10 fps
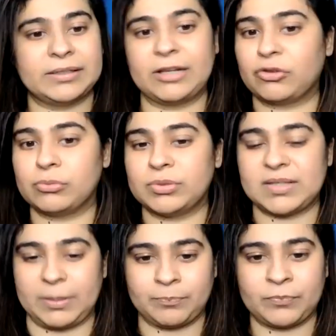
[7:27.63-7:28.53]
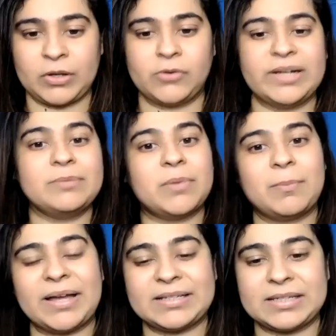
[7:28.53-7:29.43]
get through the same. All right.
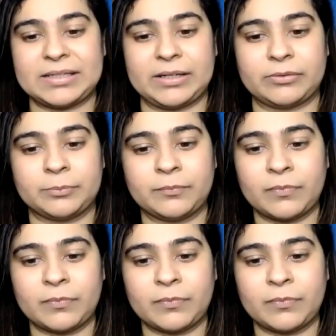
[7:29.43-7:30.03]
Bye-bye. Take care.